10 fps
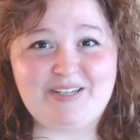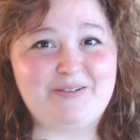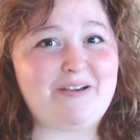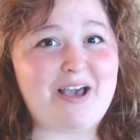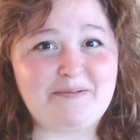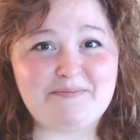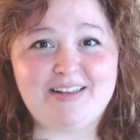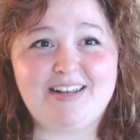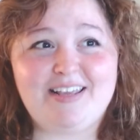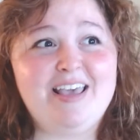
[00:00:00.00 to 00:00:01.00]
how
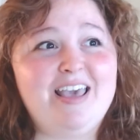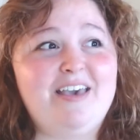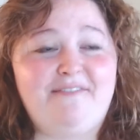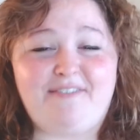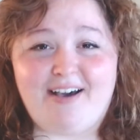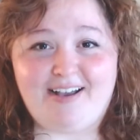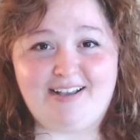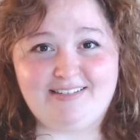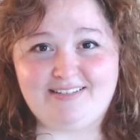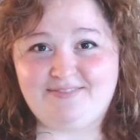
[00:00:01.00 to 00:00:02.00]
many
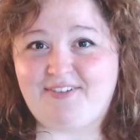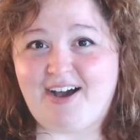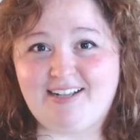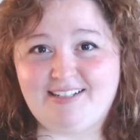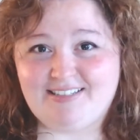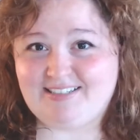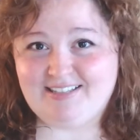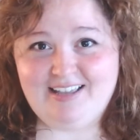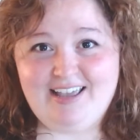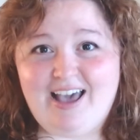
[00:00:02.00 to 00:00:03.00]
fonts
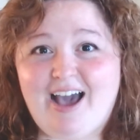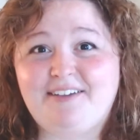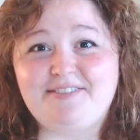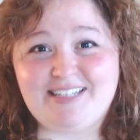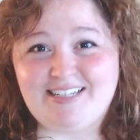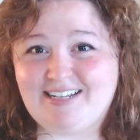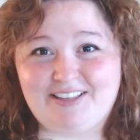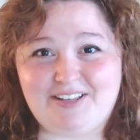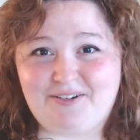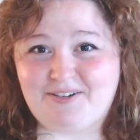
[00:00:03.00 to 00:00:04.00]
I've seen
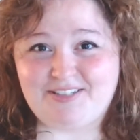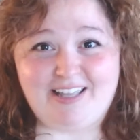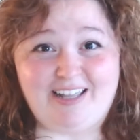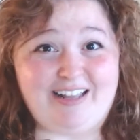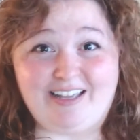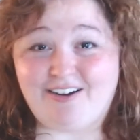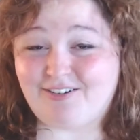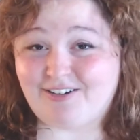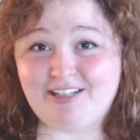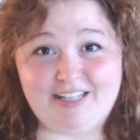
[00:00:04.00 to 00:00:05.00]
in logos that like
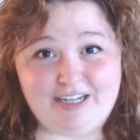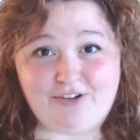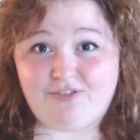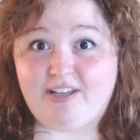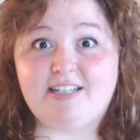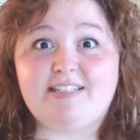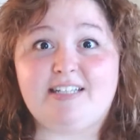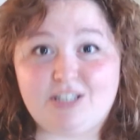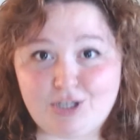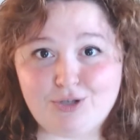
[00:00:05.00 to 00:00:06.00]
are calligraphy, because
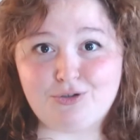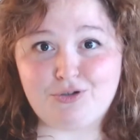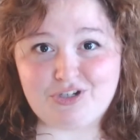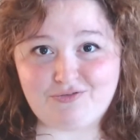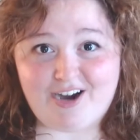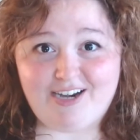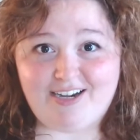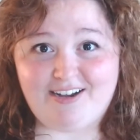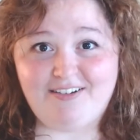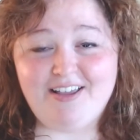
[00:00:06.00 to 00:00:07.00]
it's huge right
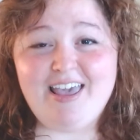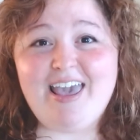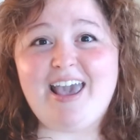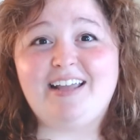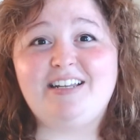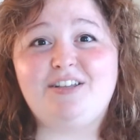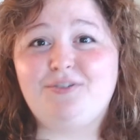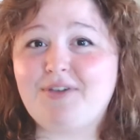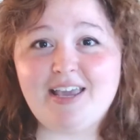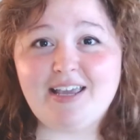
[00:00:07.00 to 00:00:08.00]
now, and
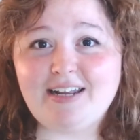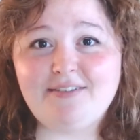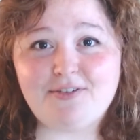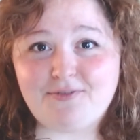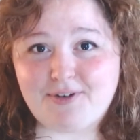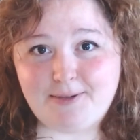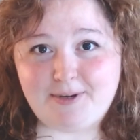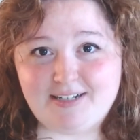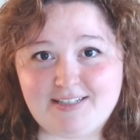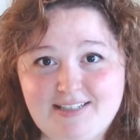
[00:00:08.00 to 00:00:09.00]
you can't even read
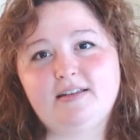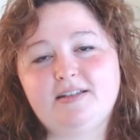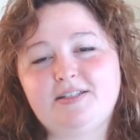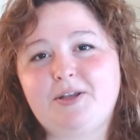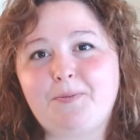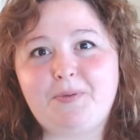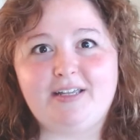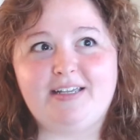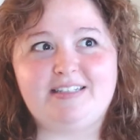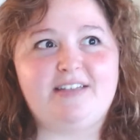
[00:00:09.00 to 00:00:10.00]
what it says. So
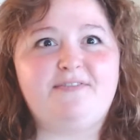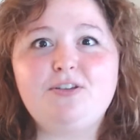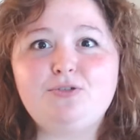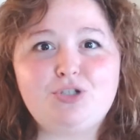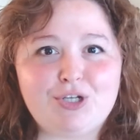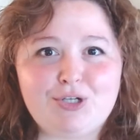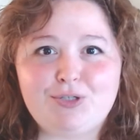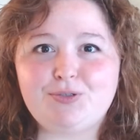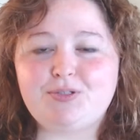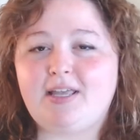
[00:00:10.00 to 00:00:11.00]
please, if you
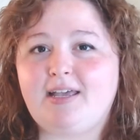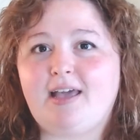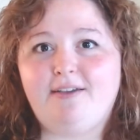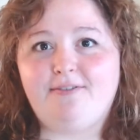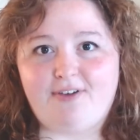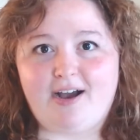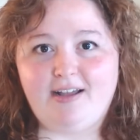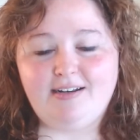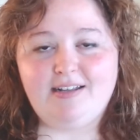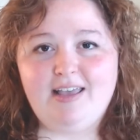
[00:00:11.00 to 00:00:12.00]
choose like a
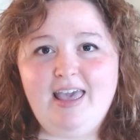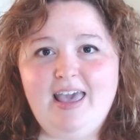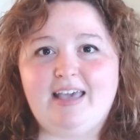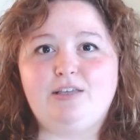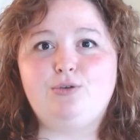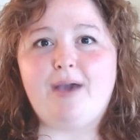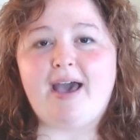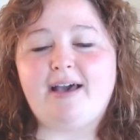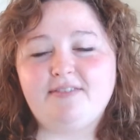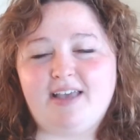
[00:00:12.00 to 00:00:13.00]
font and you
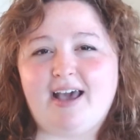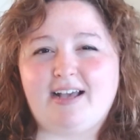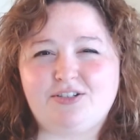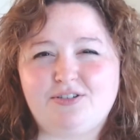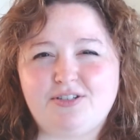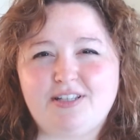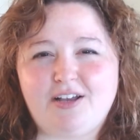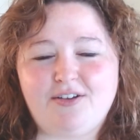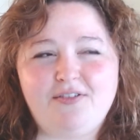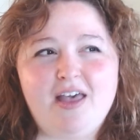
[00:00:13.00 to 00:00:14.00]
have to ask
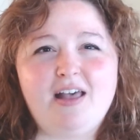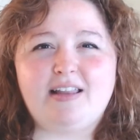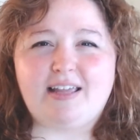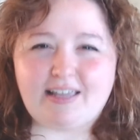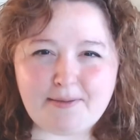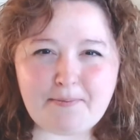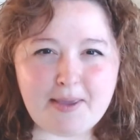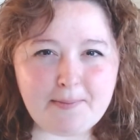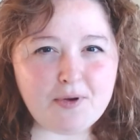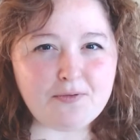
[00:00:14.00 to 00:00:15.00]
yourself, like, can
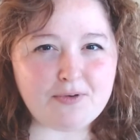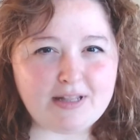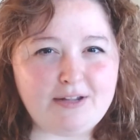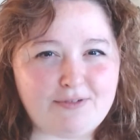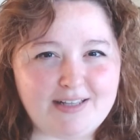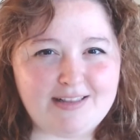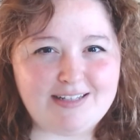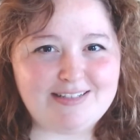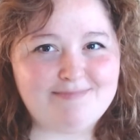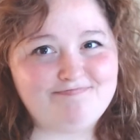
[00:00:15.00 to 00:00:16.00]
people really read
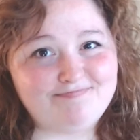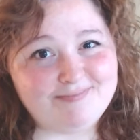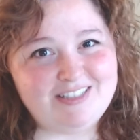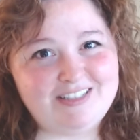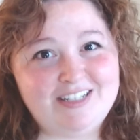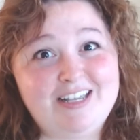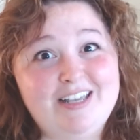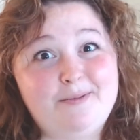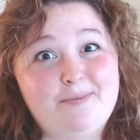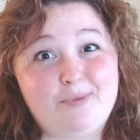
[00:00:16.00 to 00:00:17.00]
this?
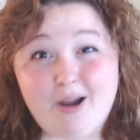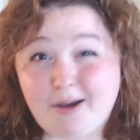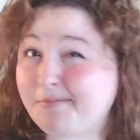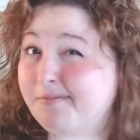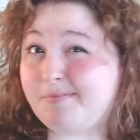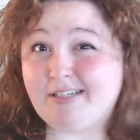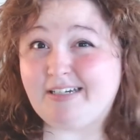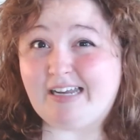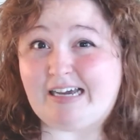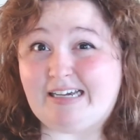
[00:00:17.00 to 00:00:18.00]
Probably
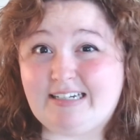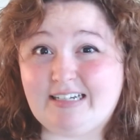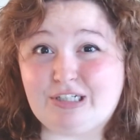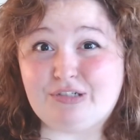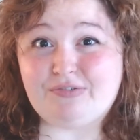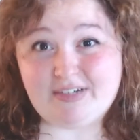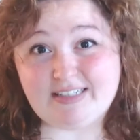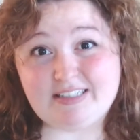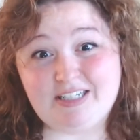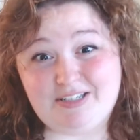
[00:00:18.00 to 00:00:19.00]
not a good
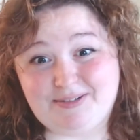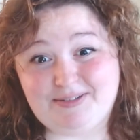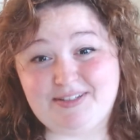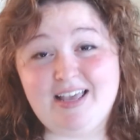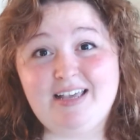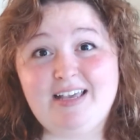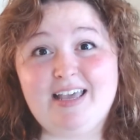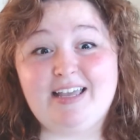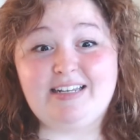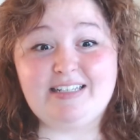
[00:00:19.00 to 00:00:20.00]
font to use.
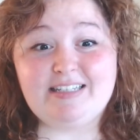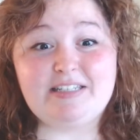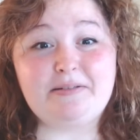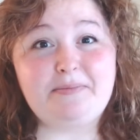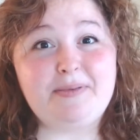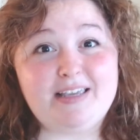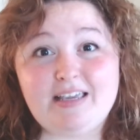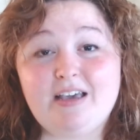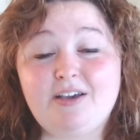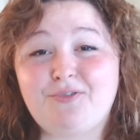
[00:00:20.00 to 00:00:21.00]
It needs to
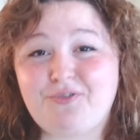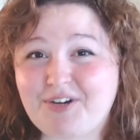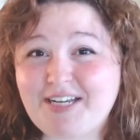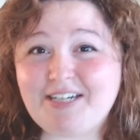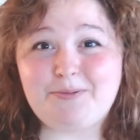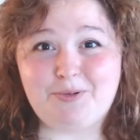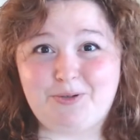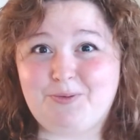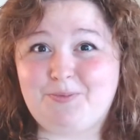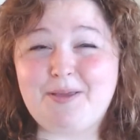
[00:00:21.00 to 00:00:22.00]
be
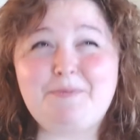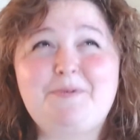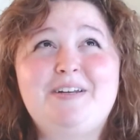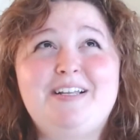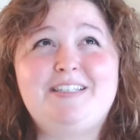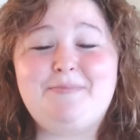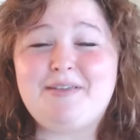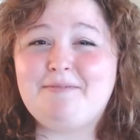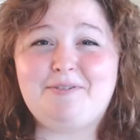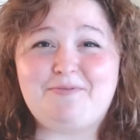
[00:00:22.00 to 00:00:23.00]
readable. People need to
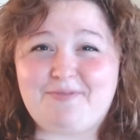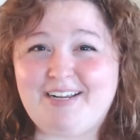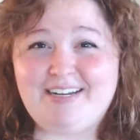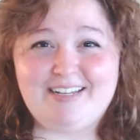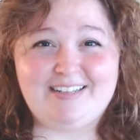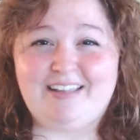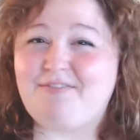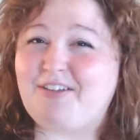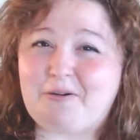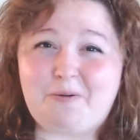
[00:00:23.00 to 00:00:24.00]
be able to read it. If
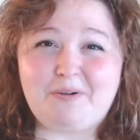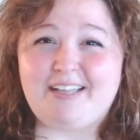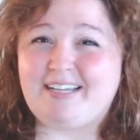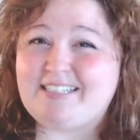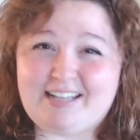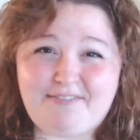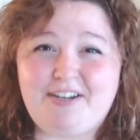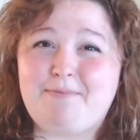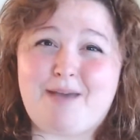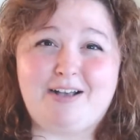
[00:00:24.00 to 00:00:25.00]
they're going like
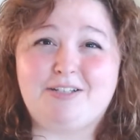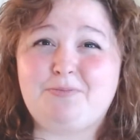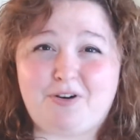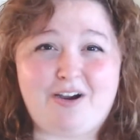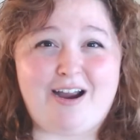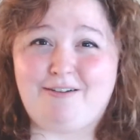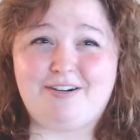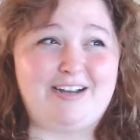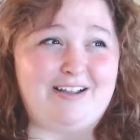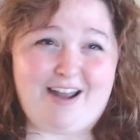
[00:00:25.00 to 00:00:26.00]
70 miles per hour
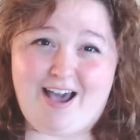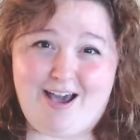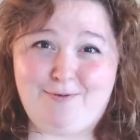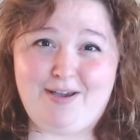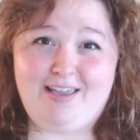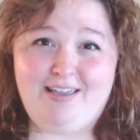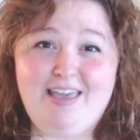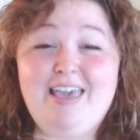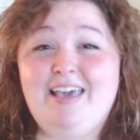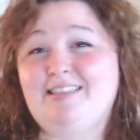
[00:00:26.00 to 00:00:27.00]
down the highway
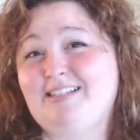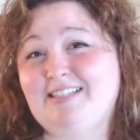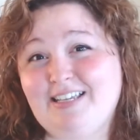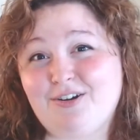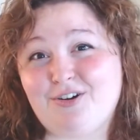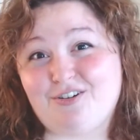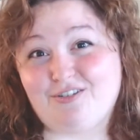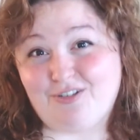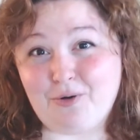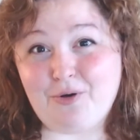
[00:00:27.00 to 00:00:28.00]
and they see your
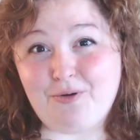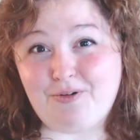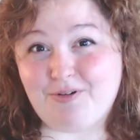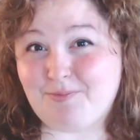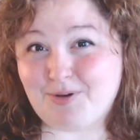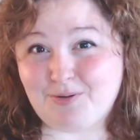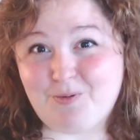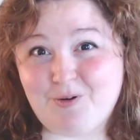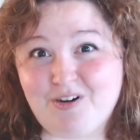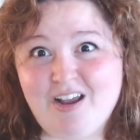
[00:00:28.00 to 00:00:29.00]
logo on a
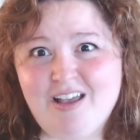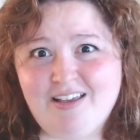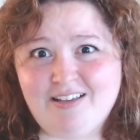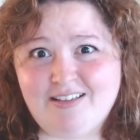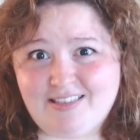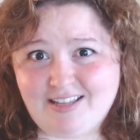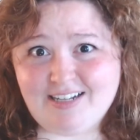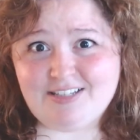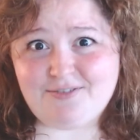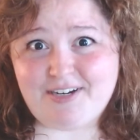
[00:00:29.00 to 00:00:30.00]
billboard, they
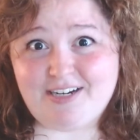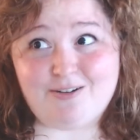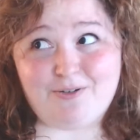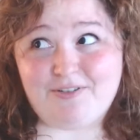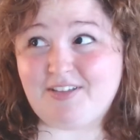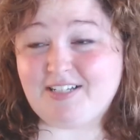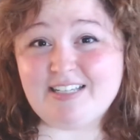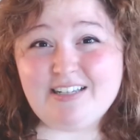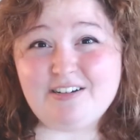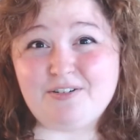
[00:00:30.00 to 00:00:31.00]
need to read it. Or if they
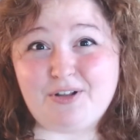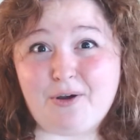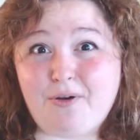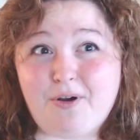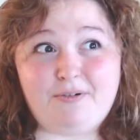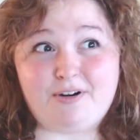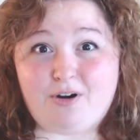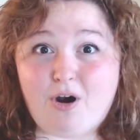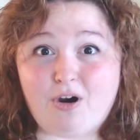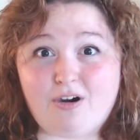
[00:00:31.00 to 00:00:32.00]
see your logo on a
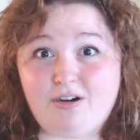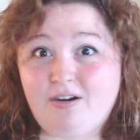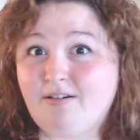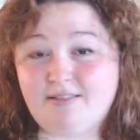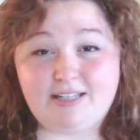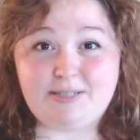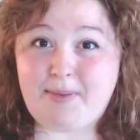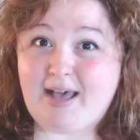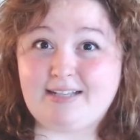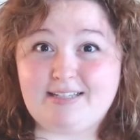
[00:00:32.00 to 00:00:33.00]
car that's
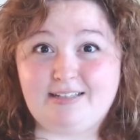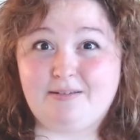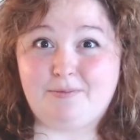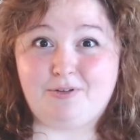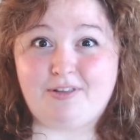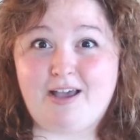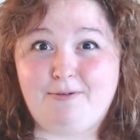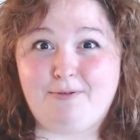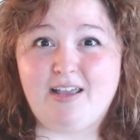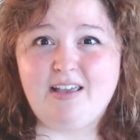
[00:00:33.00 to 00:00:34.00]
passing them on the
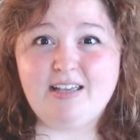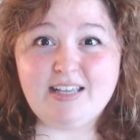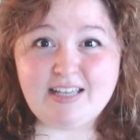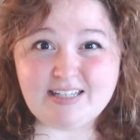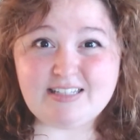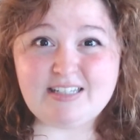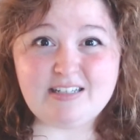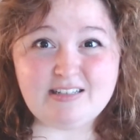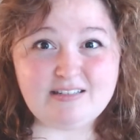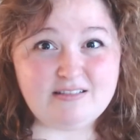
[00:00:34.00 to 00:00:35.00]
highway, is
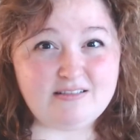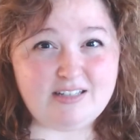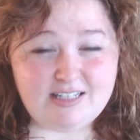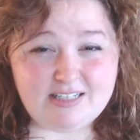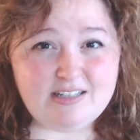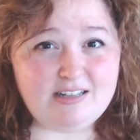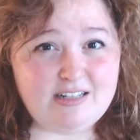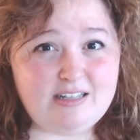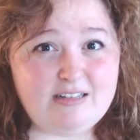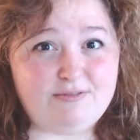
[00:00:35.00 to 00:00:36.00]
it
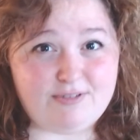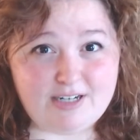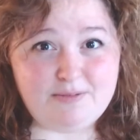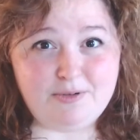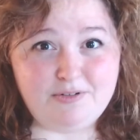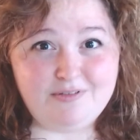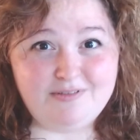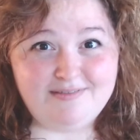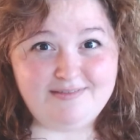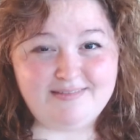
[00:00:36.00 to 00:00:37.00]
easily readable?
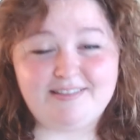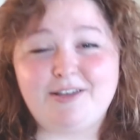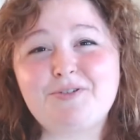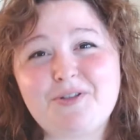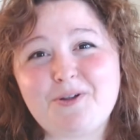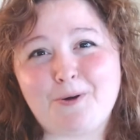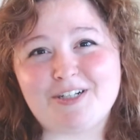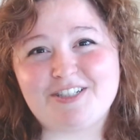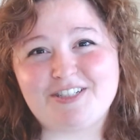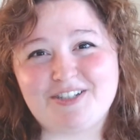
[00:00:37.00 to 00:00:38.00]
Those are the
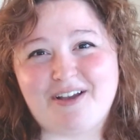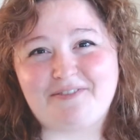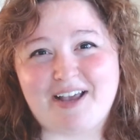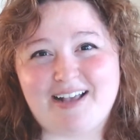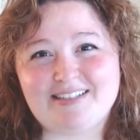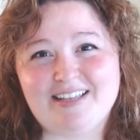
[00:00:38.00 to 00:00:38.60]
questions you have to ask.